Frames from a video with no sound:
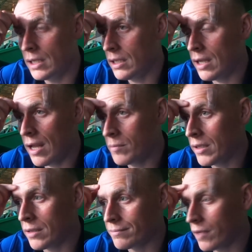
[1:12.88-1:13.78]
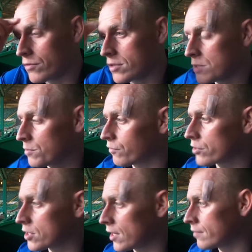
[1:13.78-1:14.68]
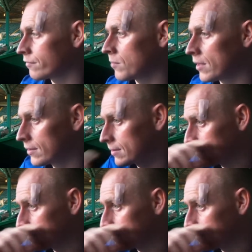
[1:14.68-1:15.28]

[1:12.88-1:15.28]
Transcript: Yeah, I mean, obviously it's been frustrating for me.